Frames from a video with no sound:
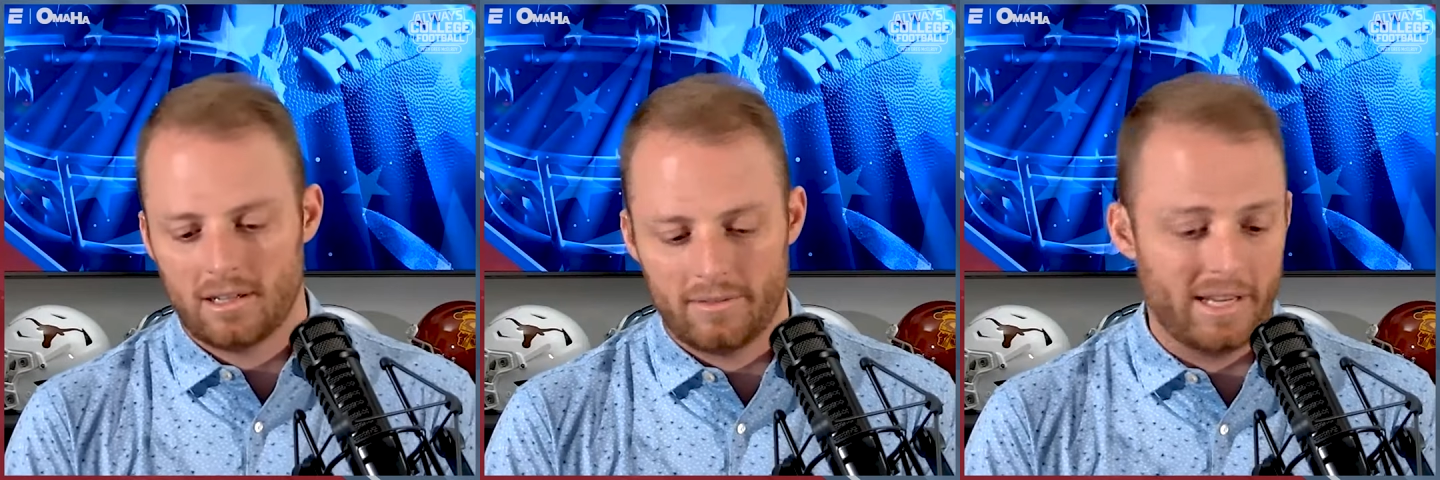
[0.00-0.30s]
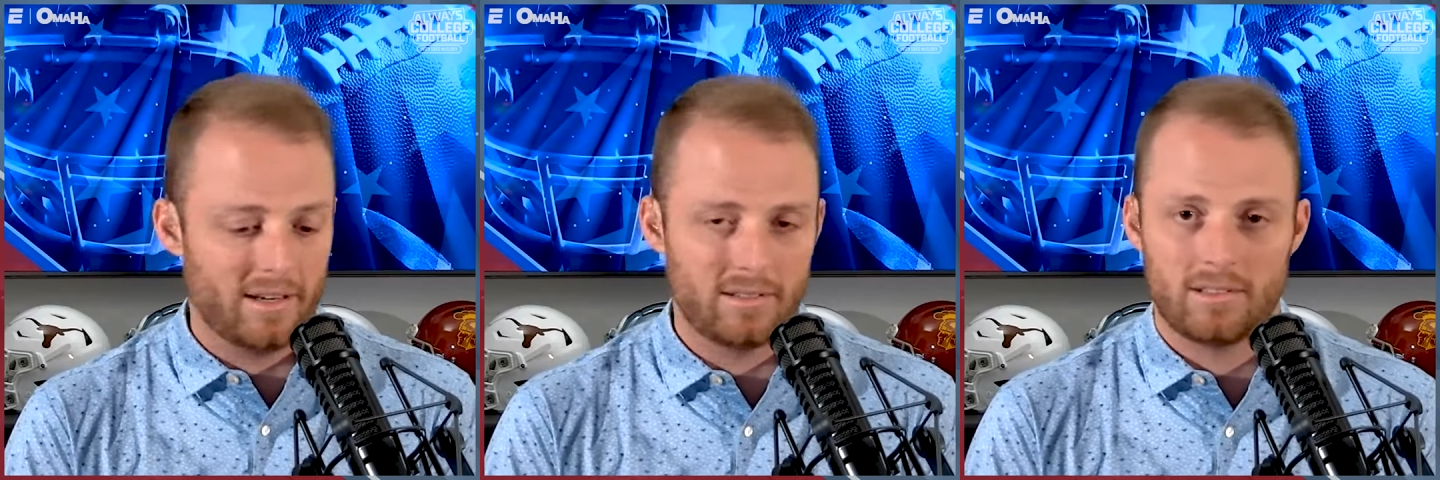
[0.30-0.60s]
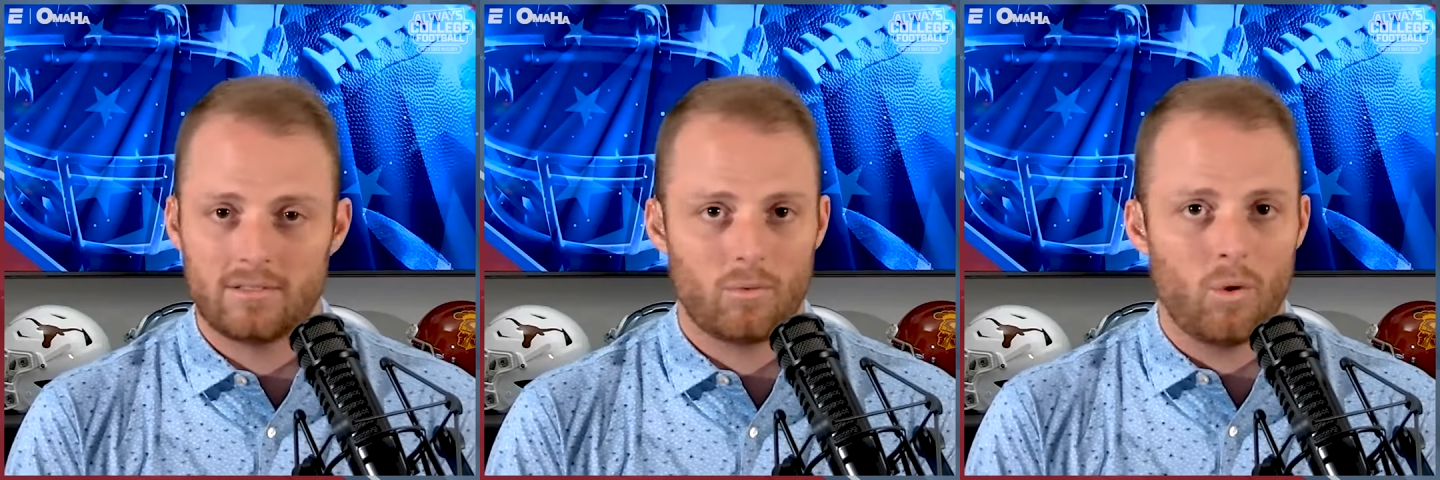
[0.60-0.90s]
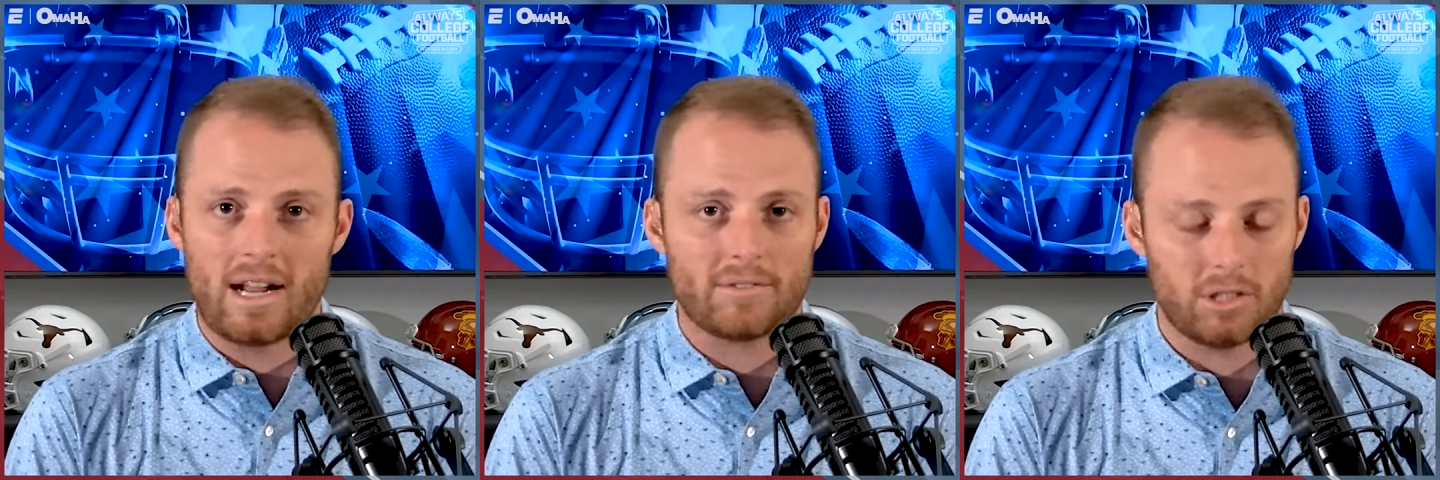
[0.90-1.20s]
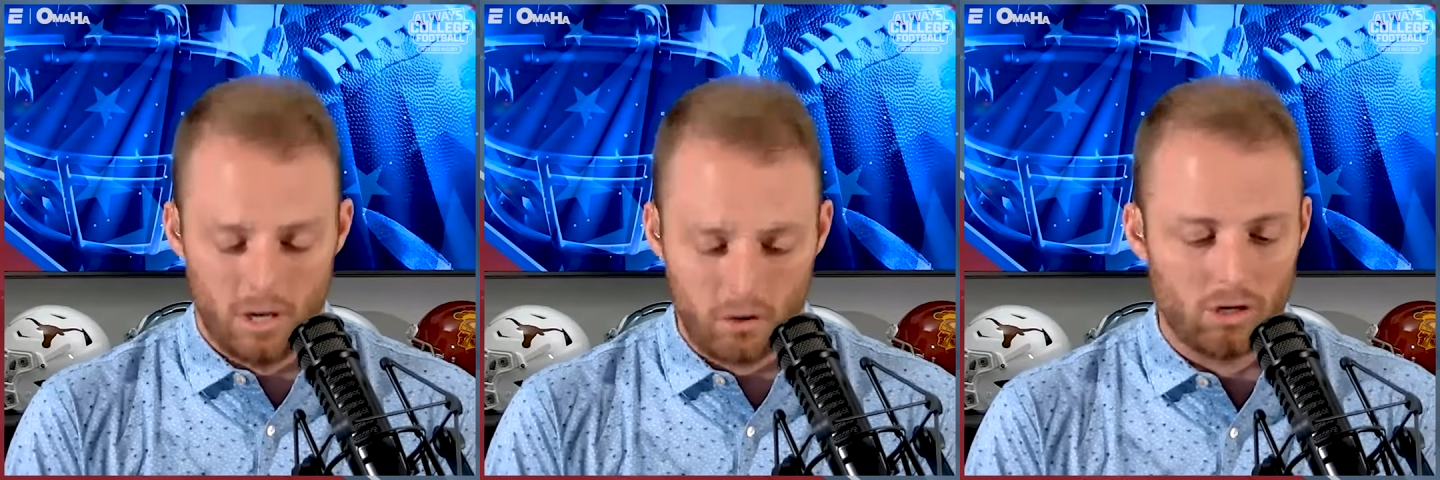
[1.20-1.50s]
I mean, one after
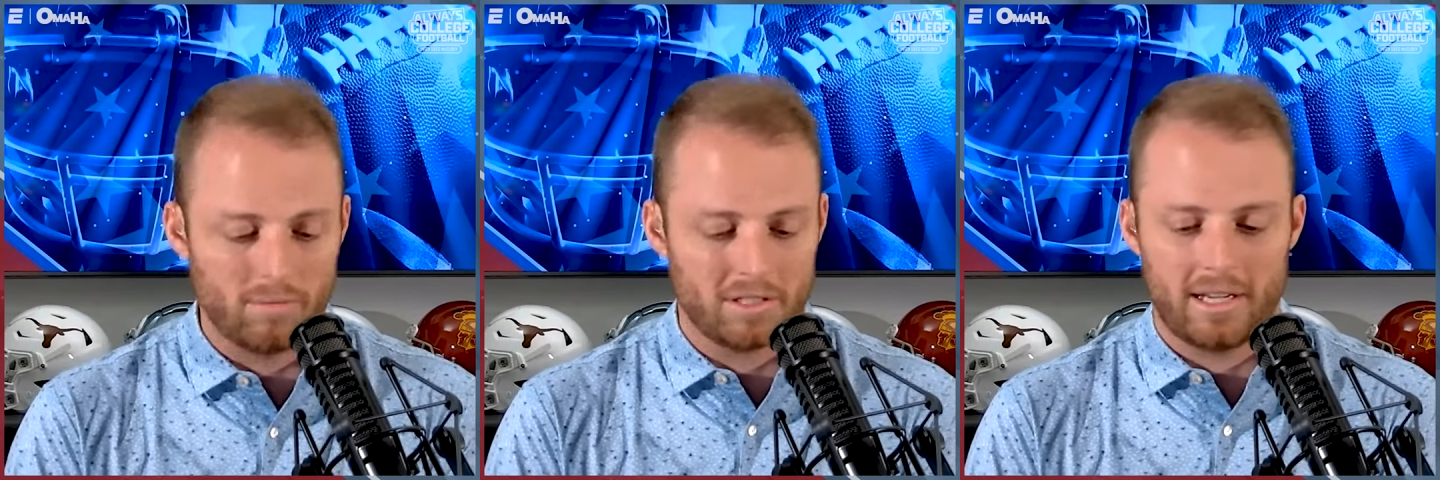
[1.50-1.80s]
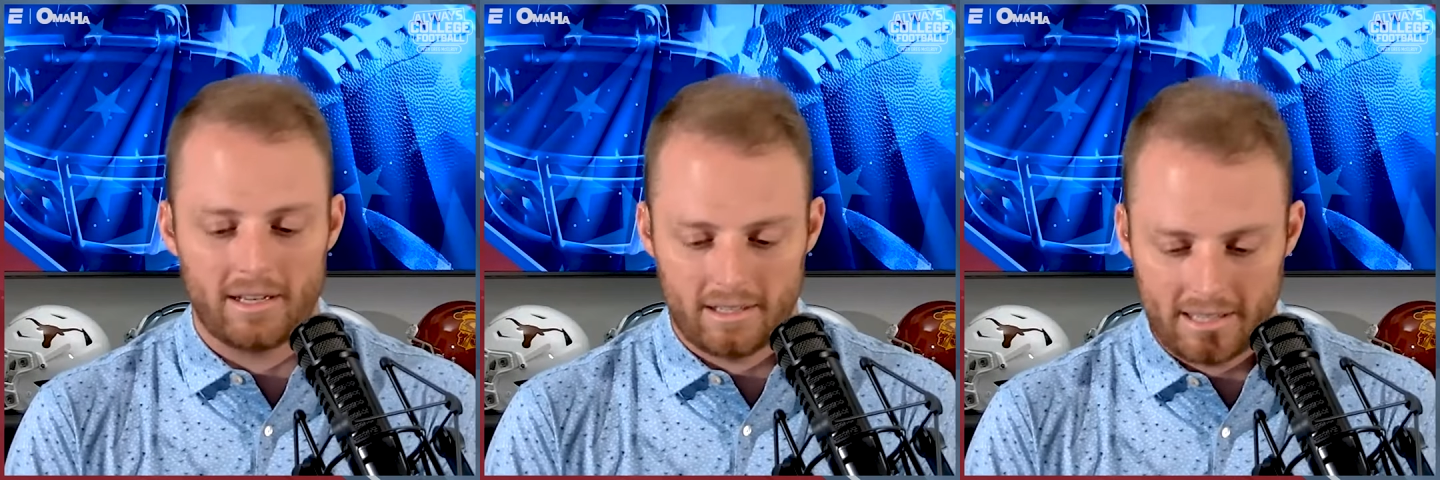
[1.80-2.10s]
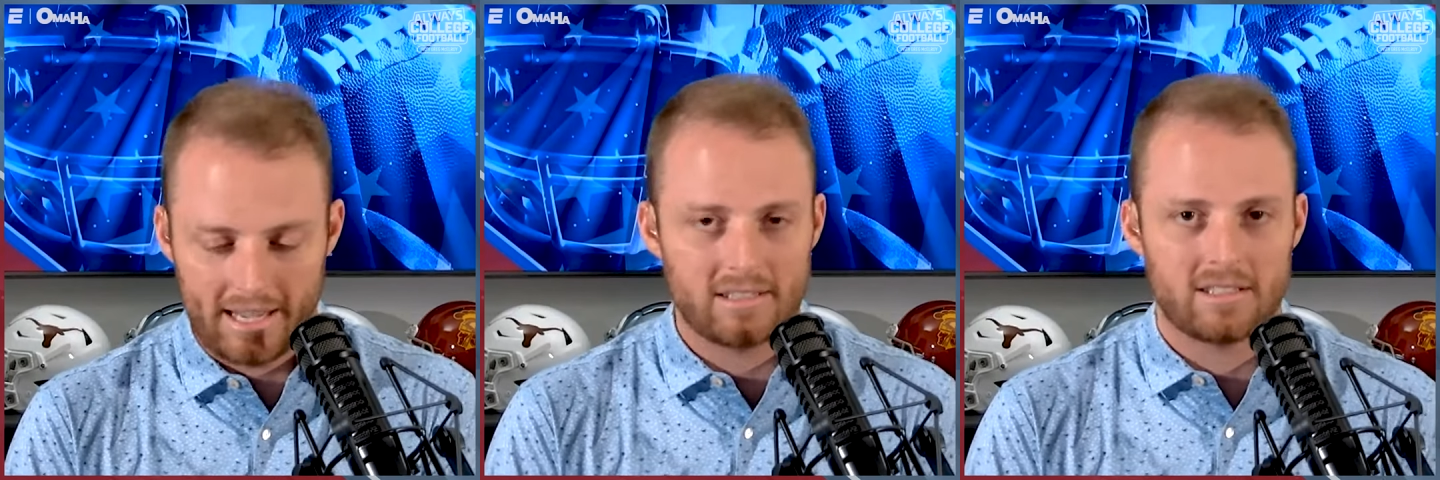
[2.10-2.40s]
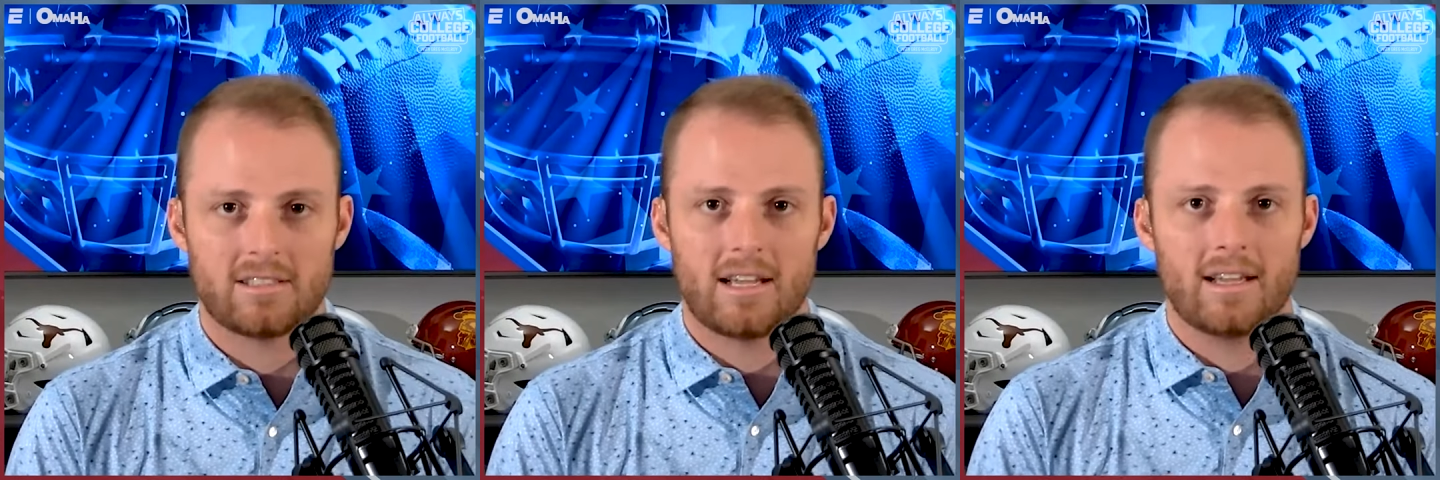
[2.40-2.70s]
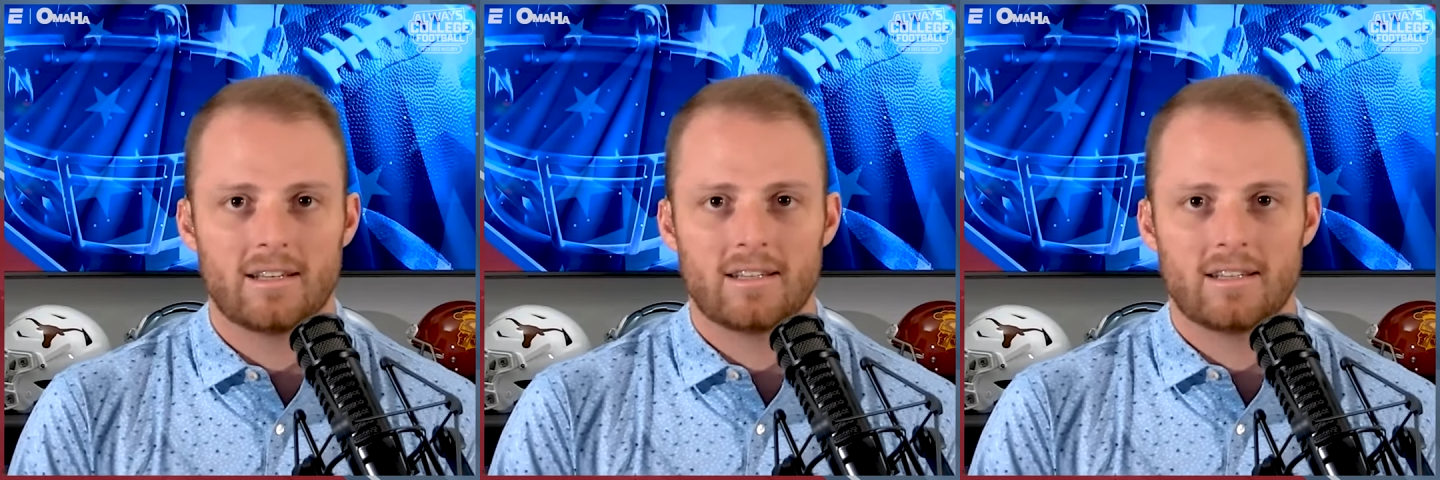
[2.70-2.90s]
Oklahoma State, Kansas State.